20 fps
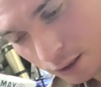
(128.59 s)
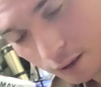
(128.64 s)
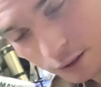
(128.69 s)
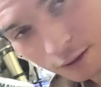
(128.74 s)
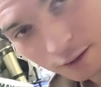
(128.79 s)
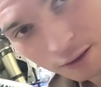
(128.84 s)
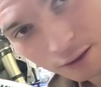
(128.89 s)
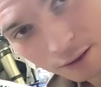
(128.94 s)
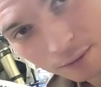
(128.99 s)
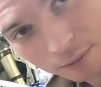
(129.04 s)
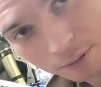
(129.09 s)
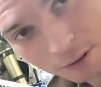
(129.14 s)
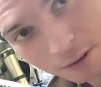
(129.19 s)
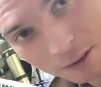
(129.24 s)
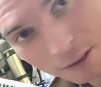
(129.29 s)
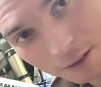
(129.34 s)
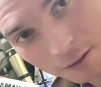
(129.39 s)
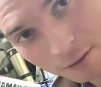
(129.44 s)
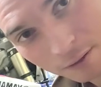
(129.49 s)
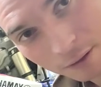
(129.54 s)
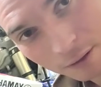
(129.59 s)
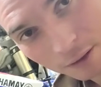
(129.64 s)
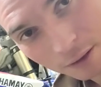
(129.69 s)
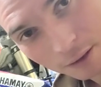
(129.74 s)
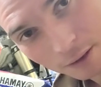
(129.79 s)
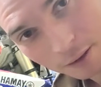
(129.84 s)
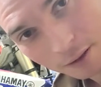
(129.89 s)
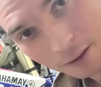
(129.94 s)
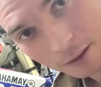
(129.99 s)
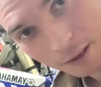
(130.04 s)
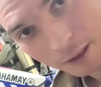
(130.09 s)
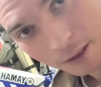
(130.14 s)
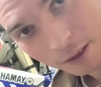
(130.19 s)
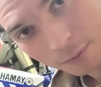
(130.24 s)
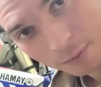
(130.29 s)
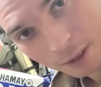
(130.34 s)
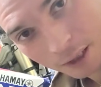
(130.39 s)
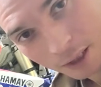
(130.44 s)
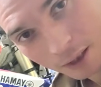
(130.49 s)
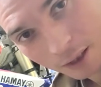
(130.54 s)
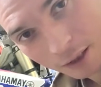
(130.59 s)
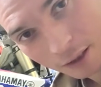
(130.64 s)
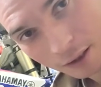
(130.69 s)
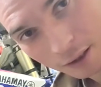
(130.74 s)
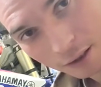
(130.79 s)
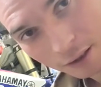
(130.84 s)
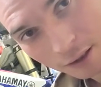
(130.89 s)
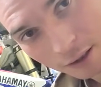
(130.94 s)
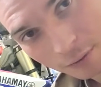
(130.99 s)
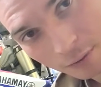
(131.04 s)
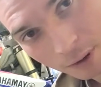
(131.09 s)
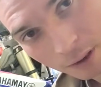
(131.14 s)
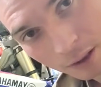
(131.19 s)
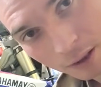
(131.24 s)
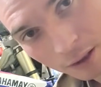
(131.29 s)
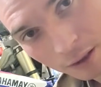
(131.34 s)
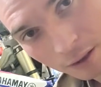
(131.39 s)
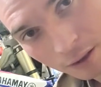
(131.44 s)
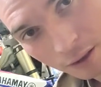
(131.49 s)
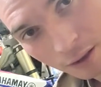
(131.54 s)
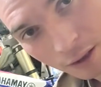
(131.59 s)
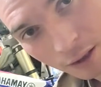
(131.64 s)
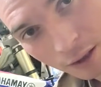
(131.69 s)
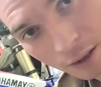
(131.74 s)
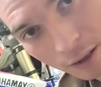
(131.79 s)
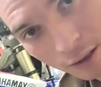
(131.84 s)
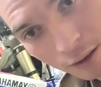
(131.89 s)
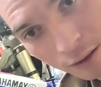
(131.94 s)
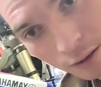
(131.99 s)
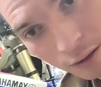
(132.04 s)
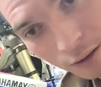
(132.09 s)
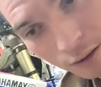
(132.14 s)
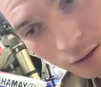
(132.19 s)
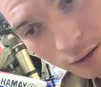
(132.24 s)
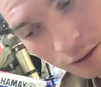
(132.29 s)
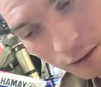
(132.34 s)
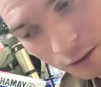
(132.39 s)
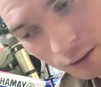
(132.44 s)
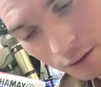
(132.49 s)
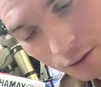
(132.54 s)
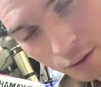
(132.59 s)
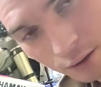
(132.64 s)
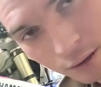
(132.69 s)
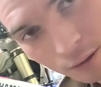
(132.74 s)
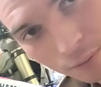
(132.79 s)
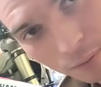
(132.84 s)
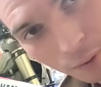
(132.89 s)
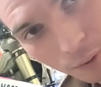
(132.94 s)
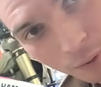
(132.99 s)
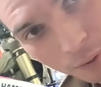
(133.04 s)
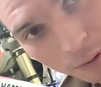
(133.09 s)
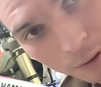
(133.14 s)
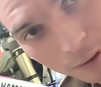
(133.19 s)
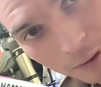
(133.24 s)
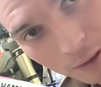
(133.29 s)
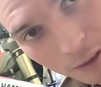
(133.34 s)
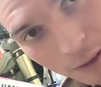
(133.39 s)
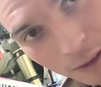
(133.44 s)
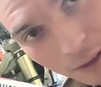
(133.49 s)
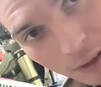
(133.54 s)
is a pretty skilled engine mechanic, and he went in and he ported the